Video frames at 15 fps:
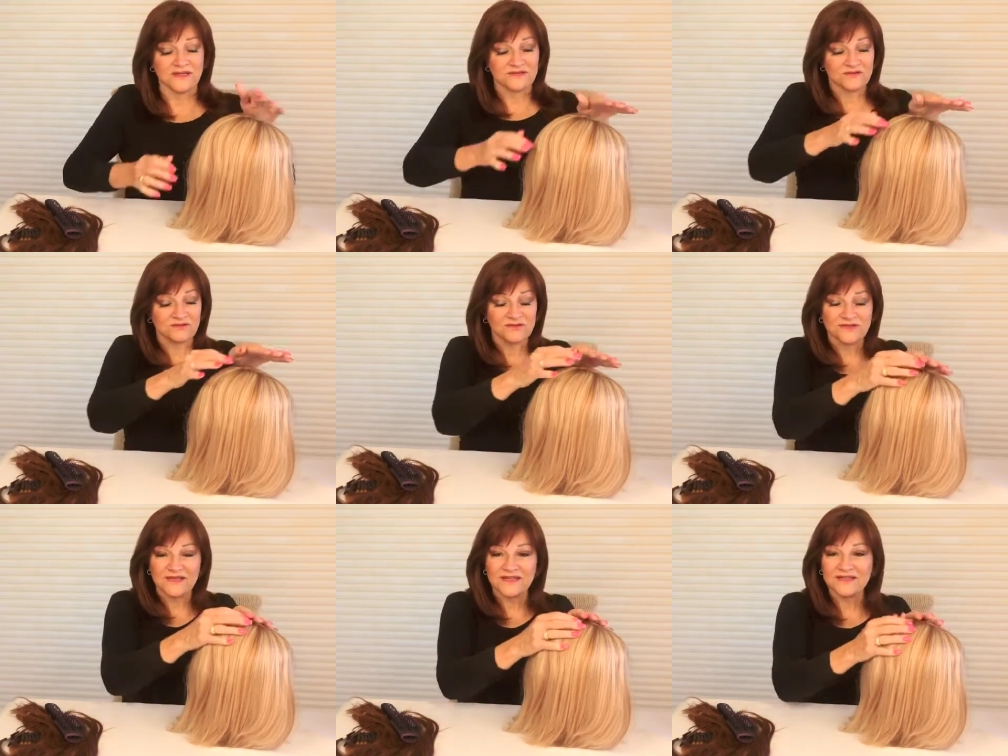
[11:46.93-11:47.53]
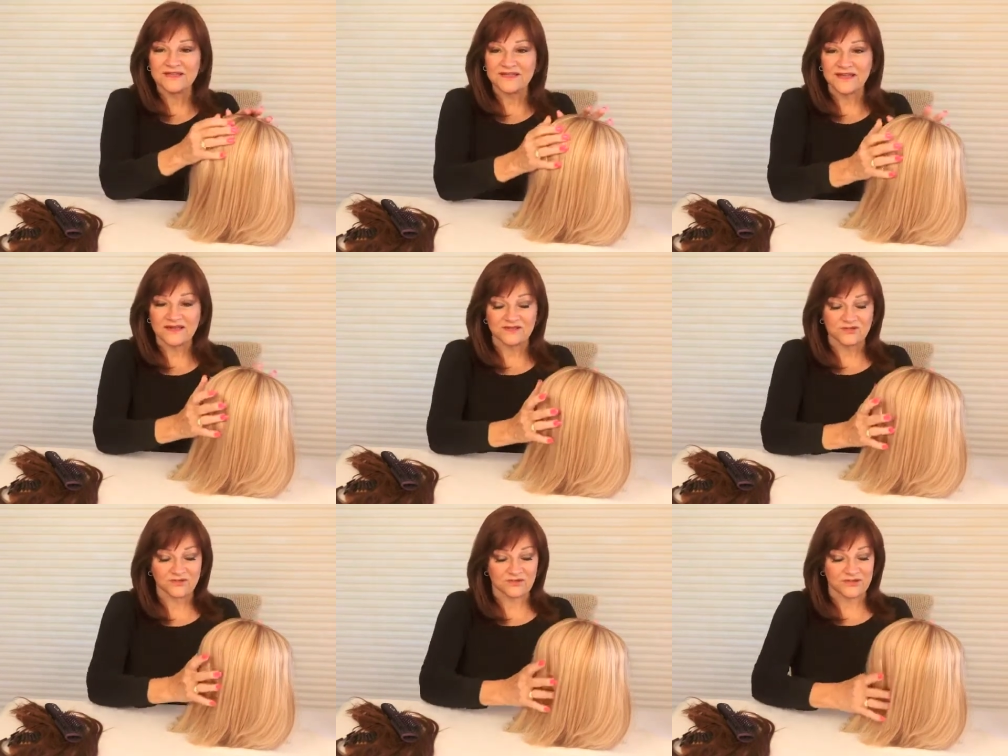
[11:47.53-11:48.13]
So let it
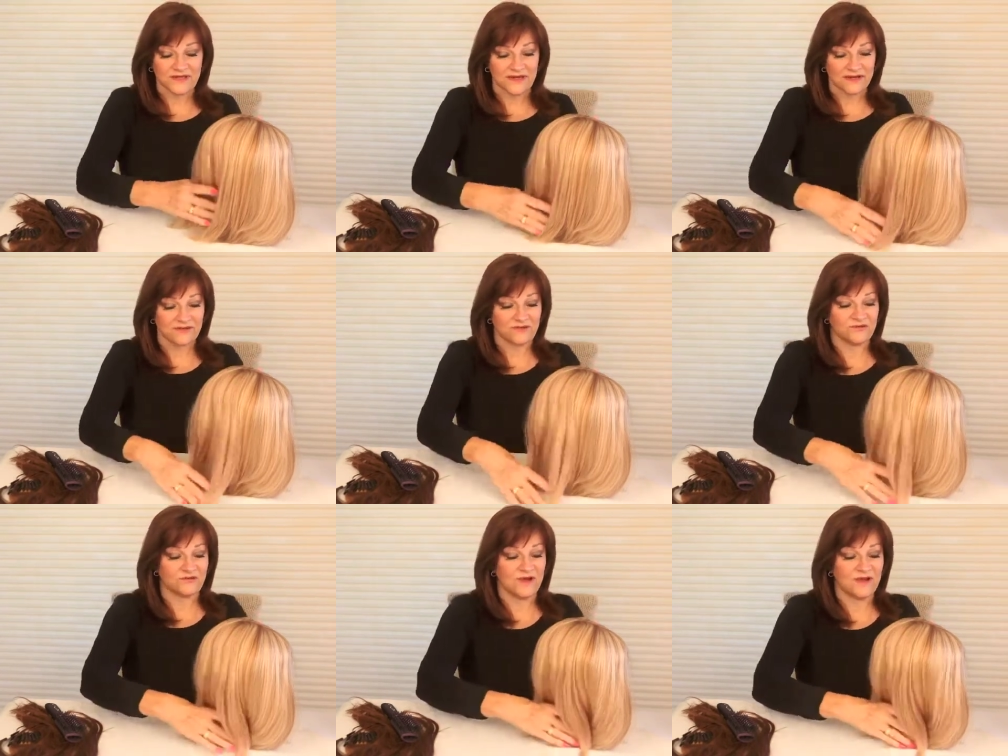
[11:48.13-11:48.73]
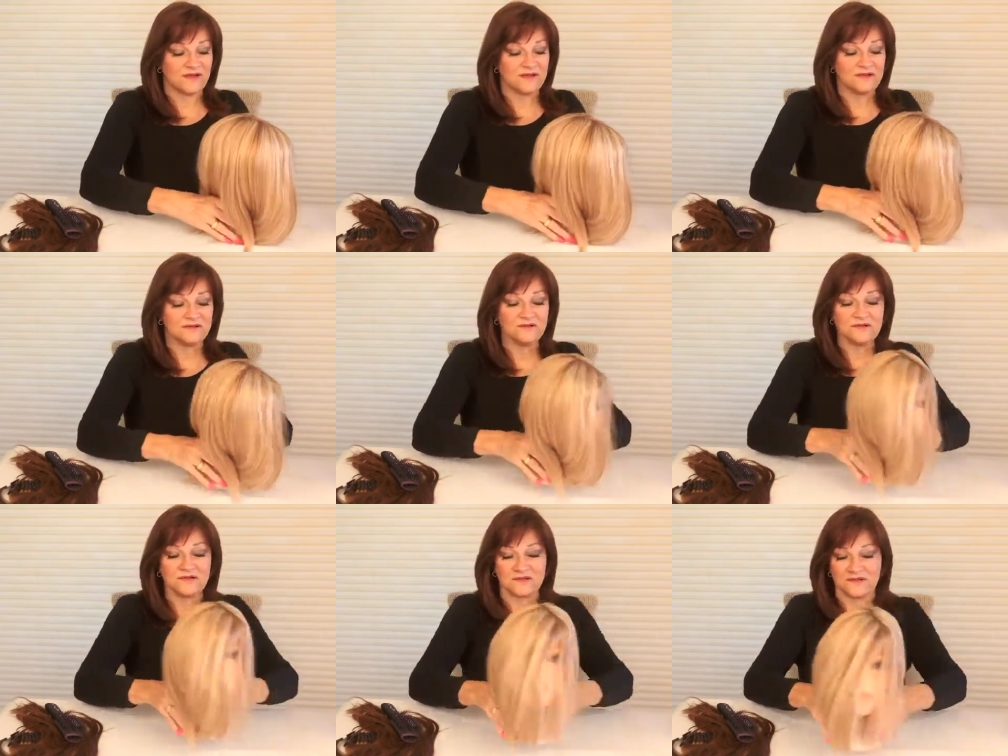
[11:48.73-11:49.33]
naturally air dry.
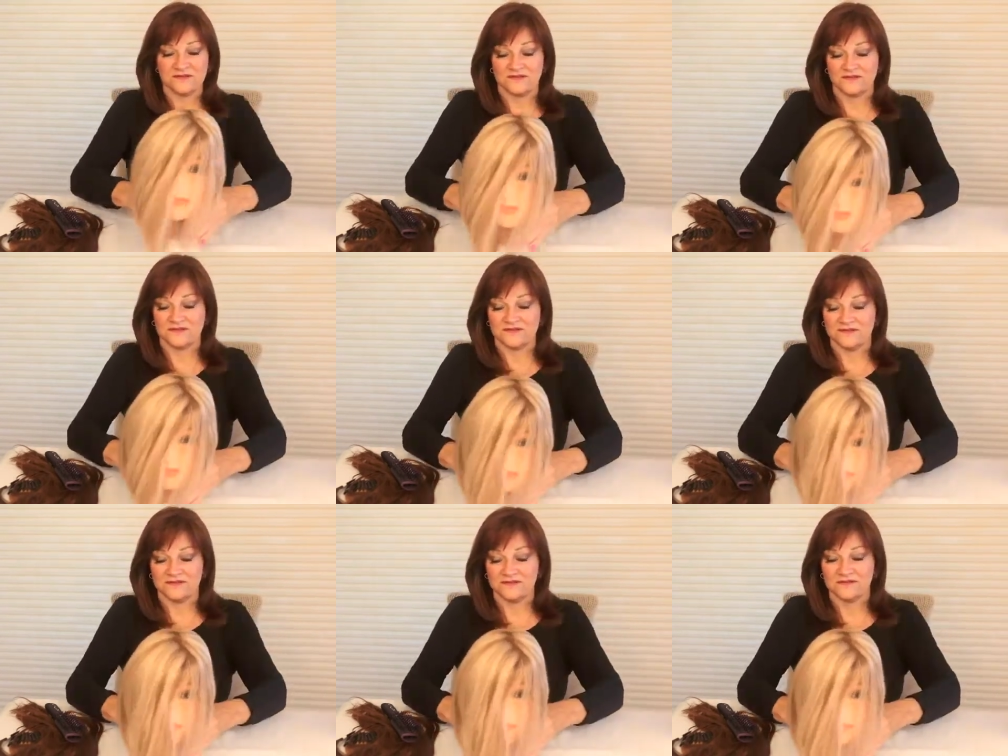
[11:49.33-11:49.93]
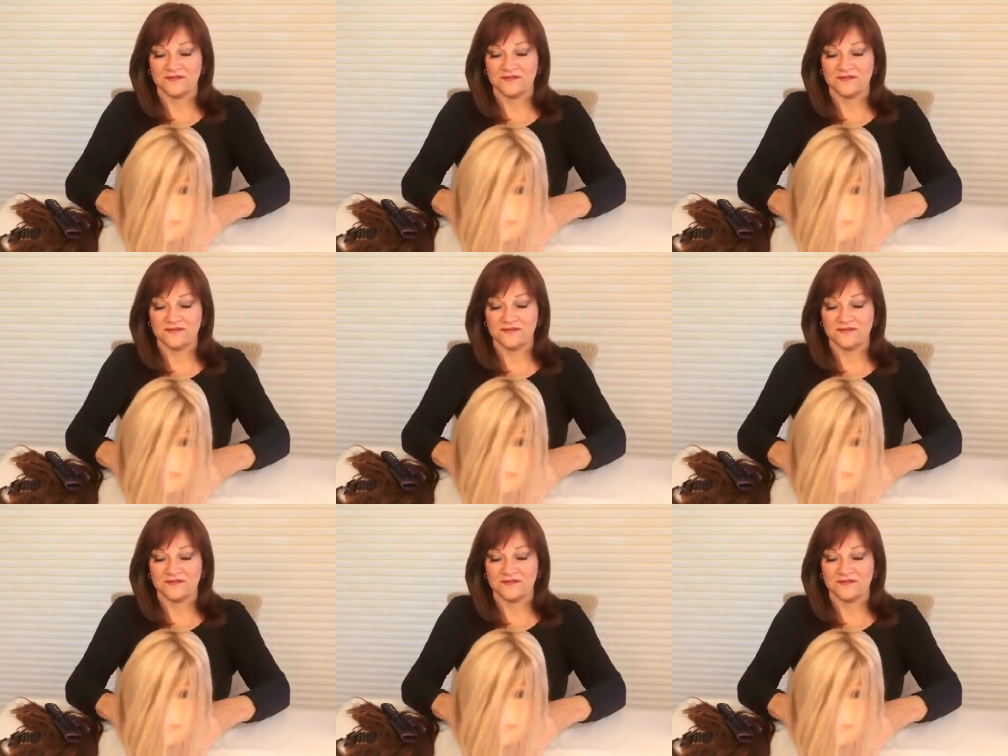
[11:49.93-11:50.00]
Look at this.